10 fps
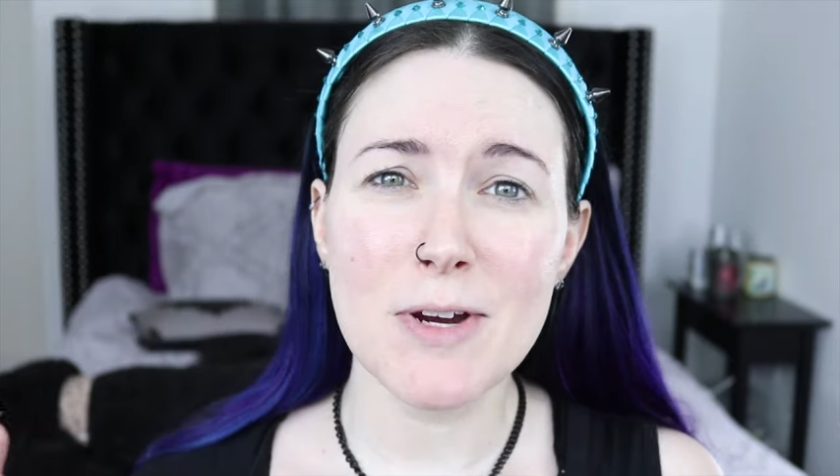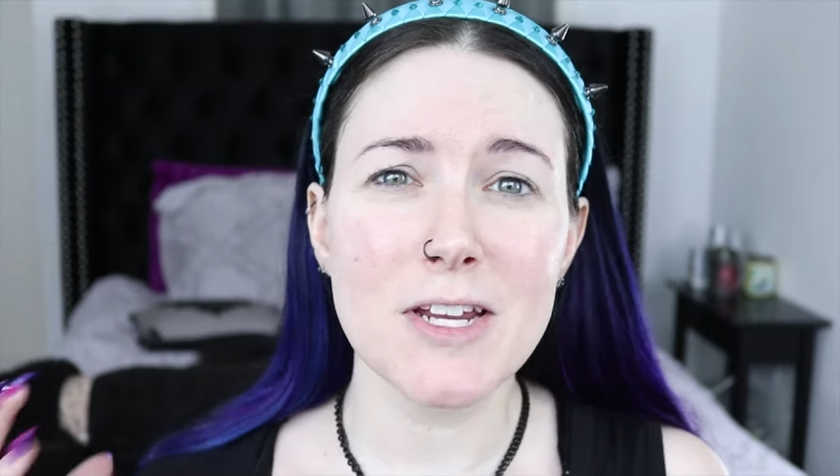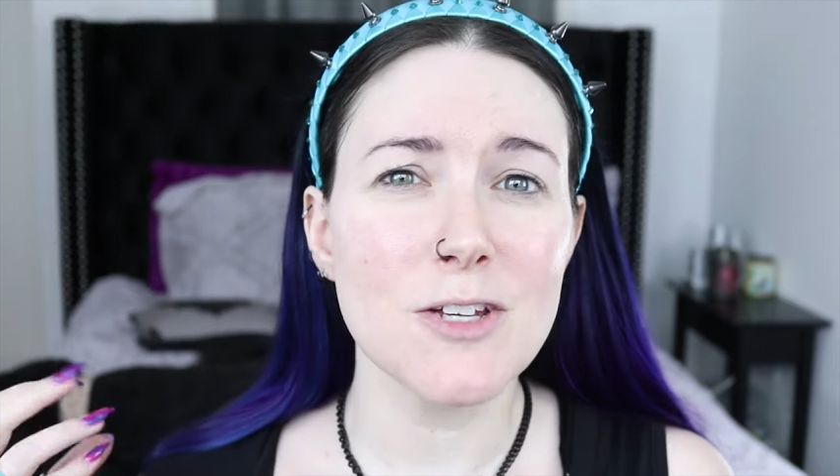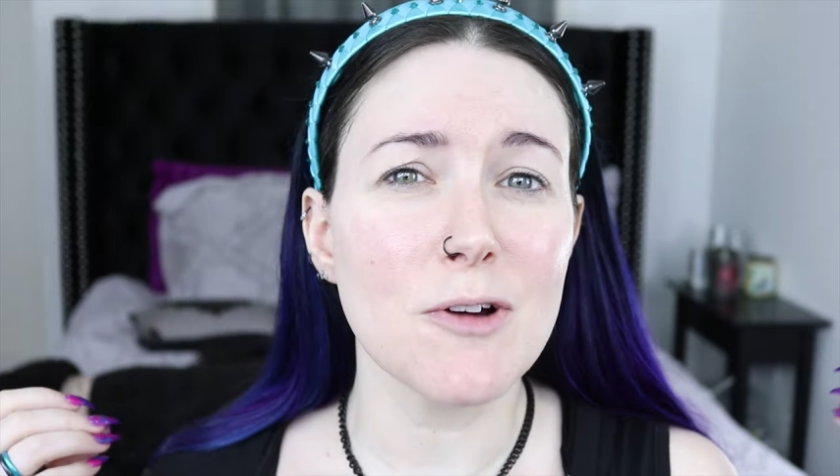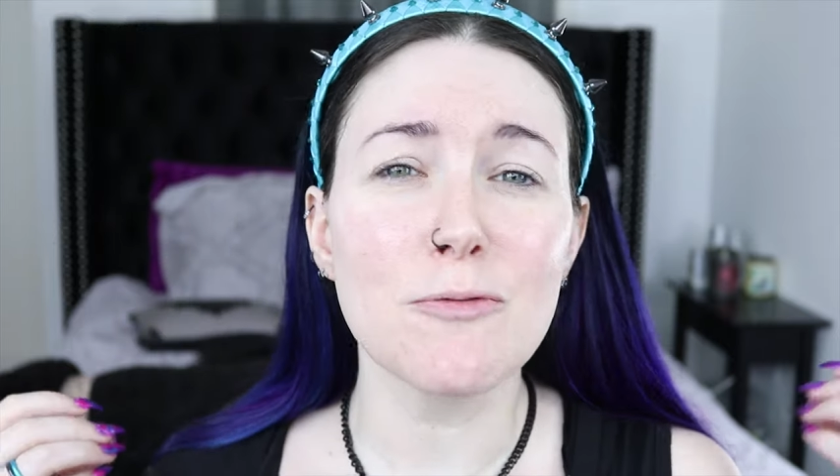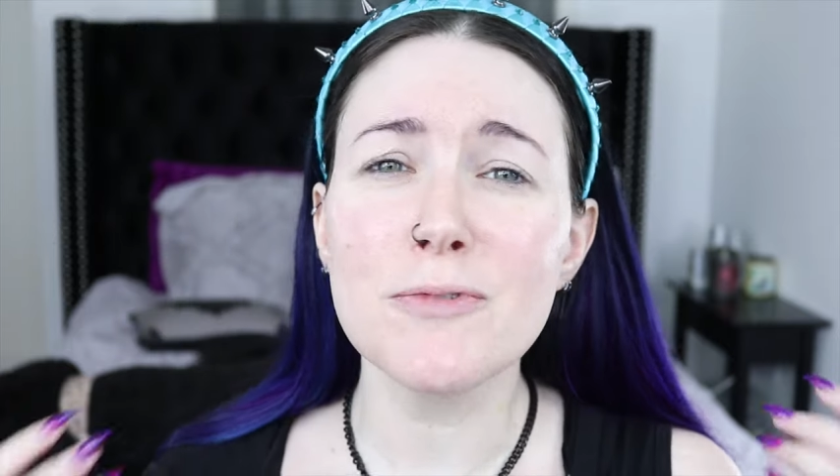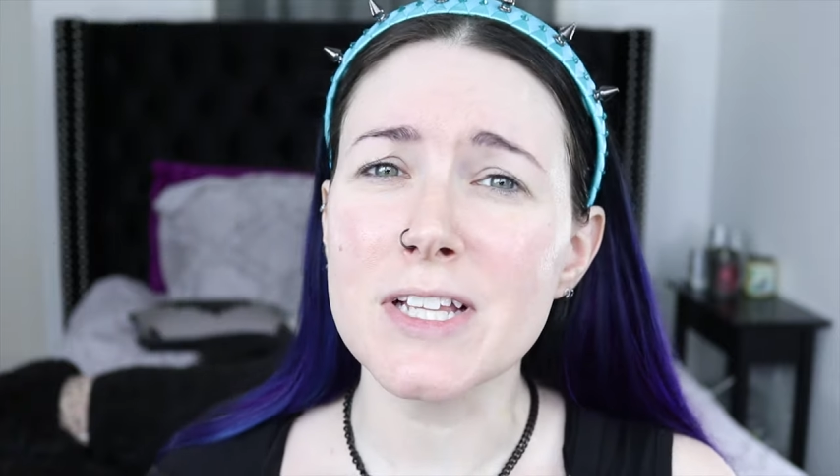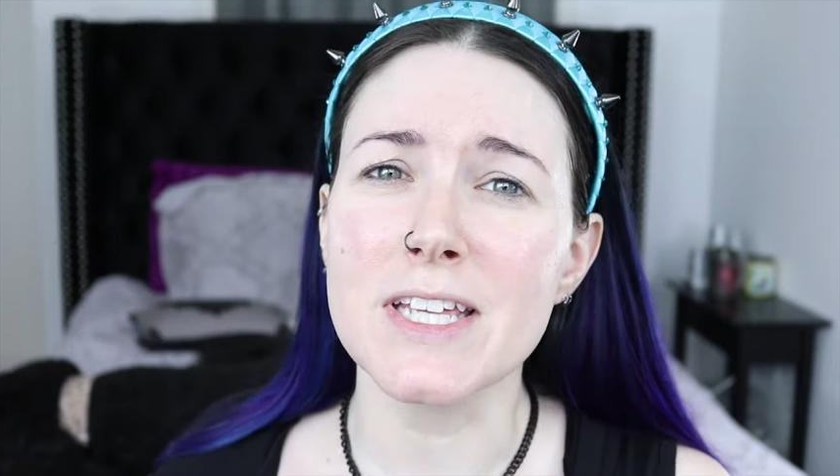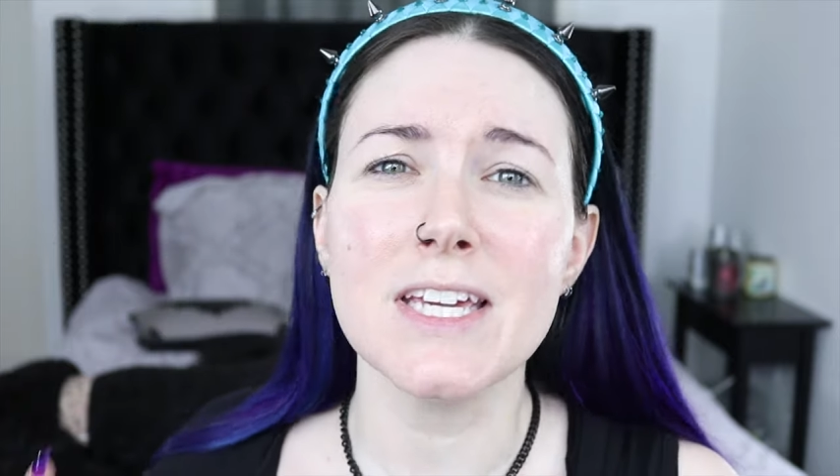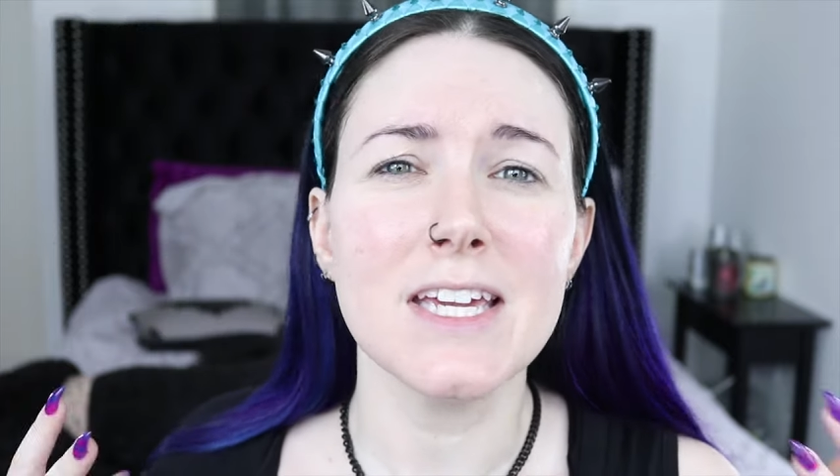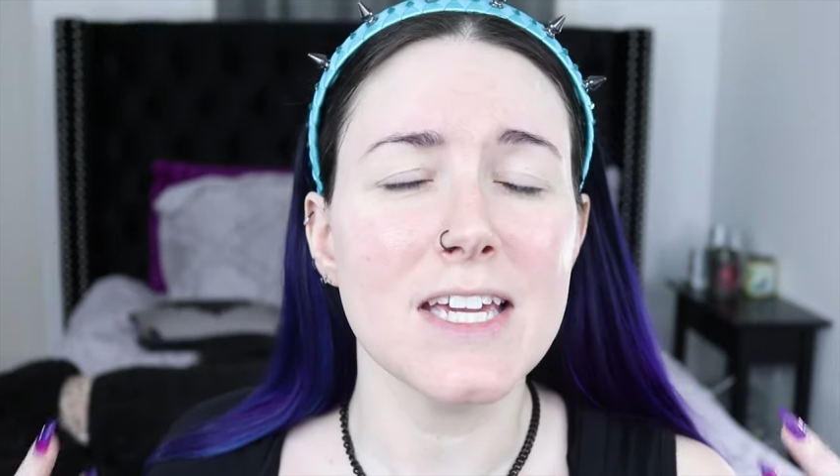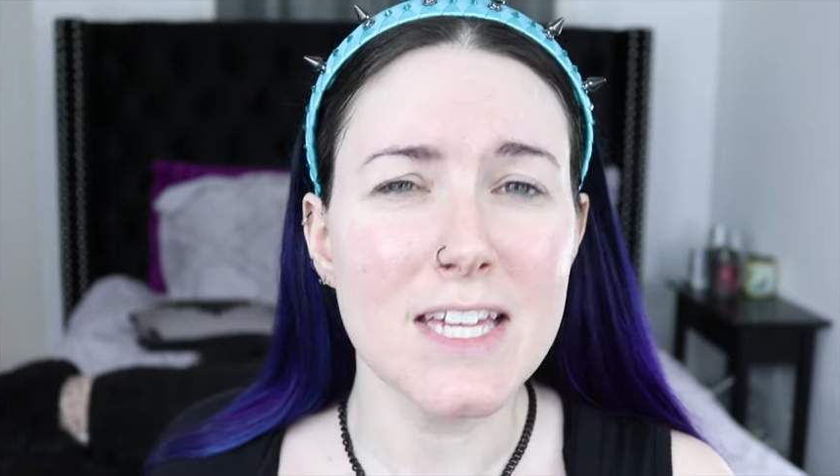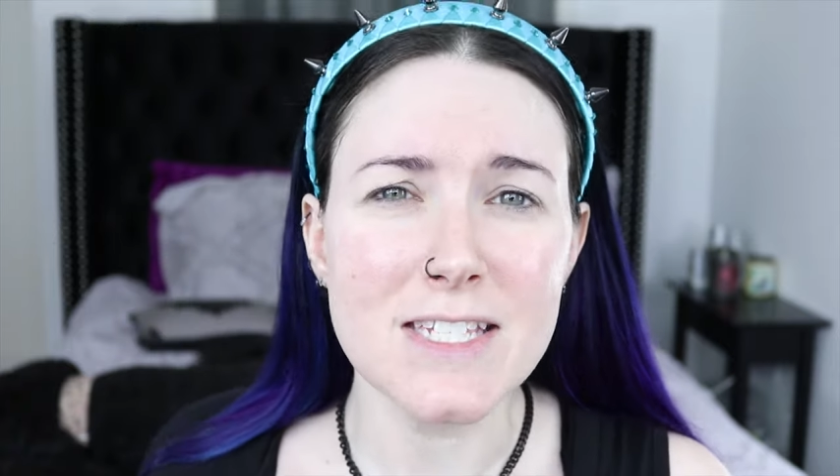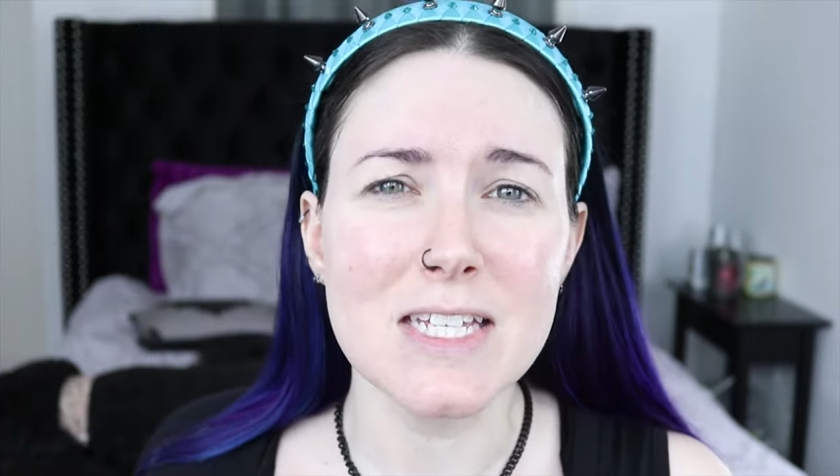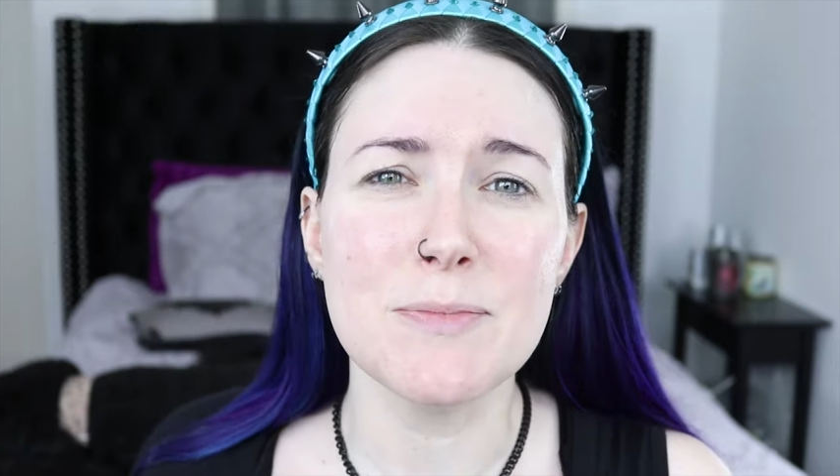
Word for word: bringing you a really easy,